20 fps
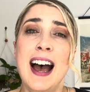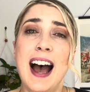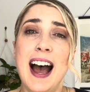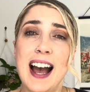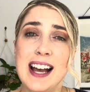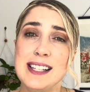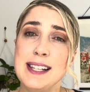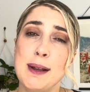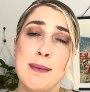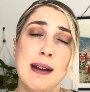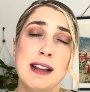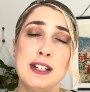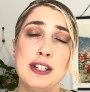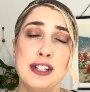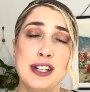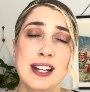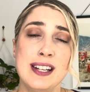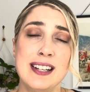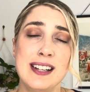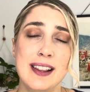As I
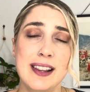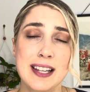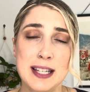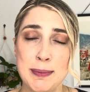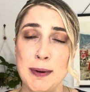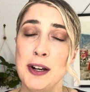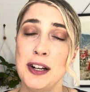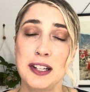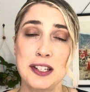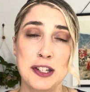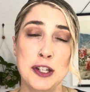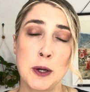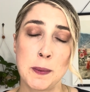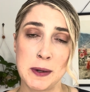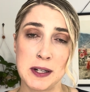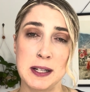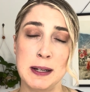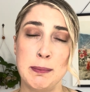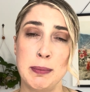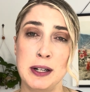mentioned, this market is super
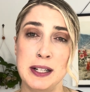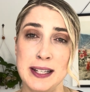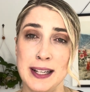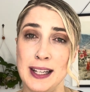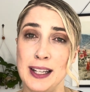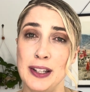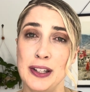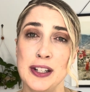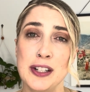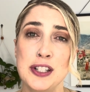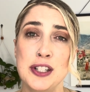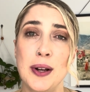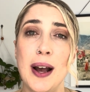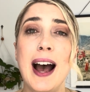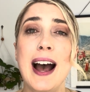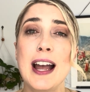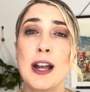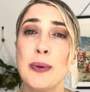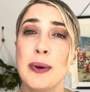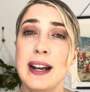particular, so
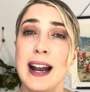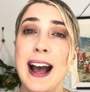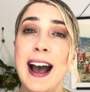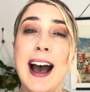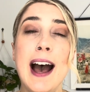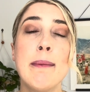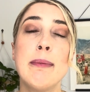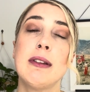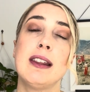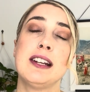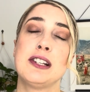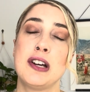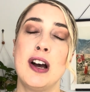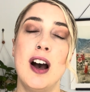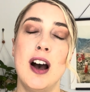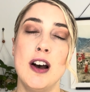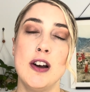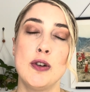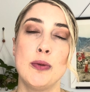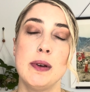I would happily
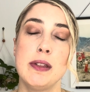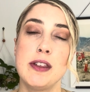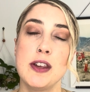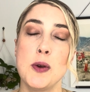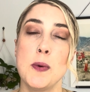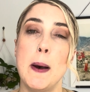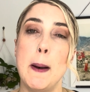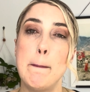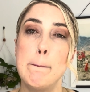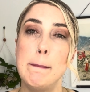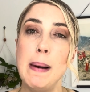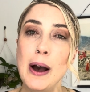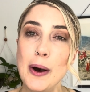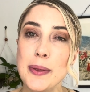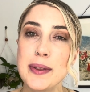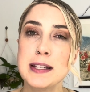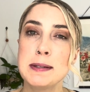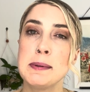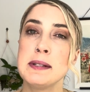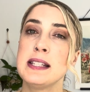talk with you about
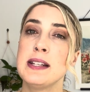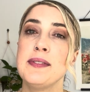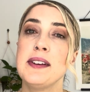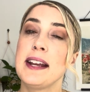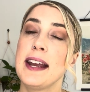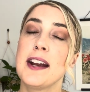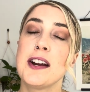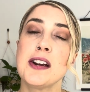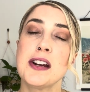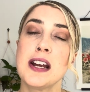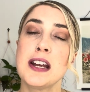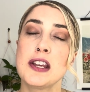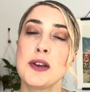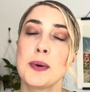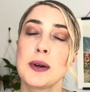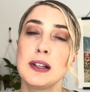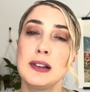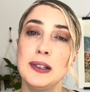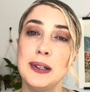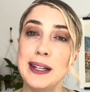the specific area you
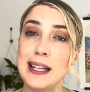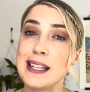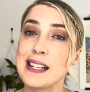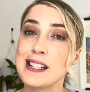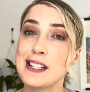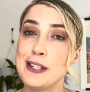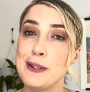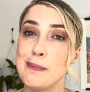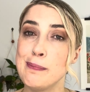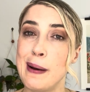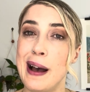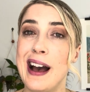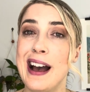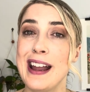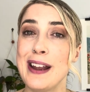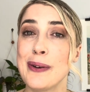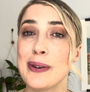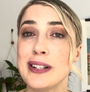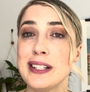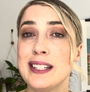are looking to
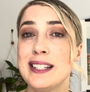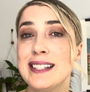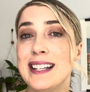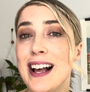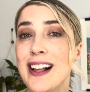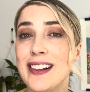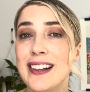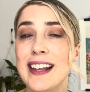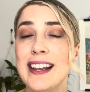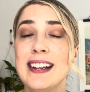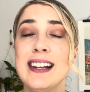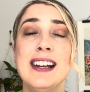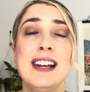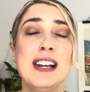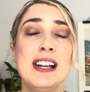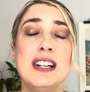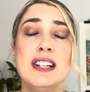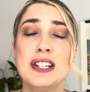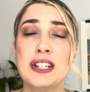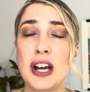buy or sell in,
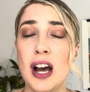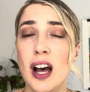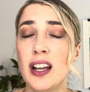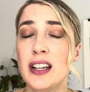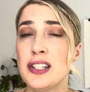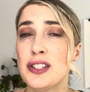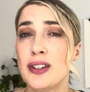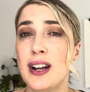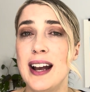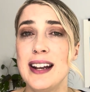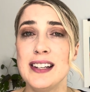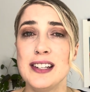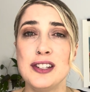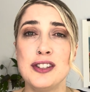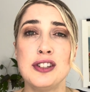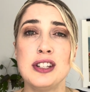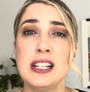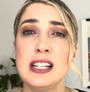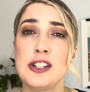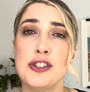talk
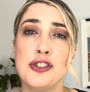strategy,